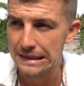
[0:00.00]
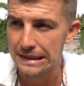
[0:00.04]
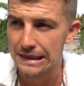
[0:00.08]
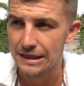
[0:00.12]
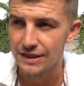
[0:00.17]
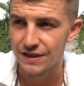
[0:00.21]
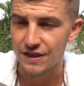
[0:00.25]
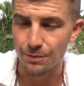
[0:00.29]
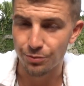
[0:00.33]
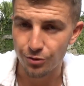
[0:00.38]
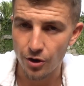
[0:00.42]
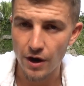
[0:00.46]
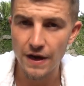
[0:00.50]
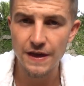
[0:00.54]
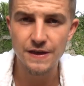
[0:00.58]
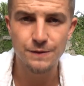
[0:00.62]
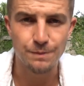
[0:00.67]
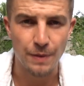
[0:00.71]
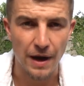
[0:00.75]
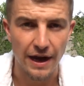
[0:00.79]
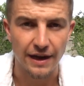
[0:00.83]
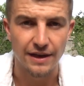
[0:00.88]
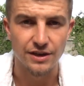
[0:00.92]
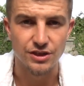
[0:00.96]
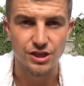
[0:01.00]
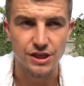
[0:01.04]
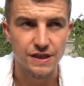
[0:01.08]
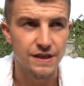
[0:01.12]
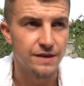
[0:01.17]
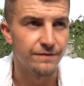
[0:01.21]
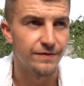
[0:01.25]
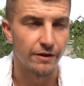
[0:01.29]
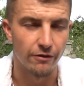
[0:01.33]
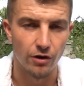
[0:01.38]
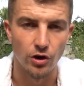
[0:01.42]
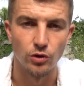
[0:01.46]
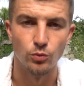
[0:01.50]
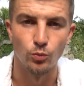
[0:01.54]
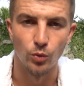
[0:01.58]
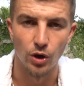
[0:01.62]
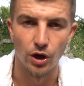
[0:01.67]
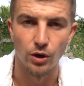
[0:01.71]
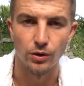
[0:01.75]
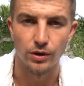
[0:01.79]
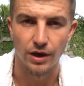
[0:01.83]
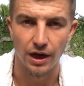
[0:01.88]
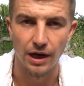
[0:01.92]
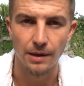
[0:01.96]
surprise packages of their own
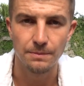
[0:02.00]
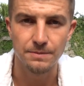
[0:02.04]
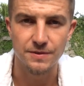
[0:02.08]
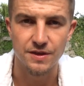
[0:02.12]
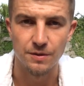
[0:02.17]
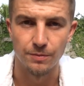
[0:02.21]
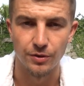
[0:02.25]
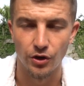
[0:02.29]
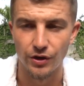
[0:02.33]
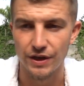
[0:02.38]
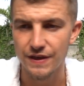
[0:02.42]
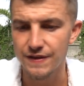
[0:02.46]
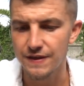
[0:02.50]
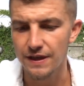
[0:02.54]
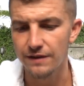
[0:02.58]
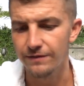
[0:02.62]
World Cup, to be honest.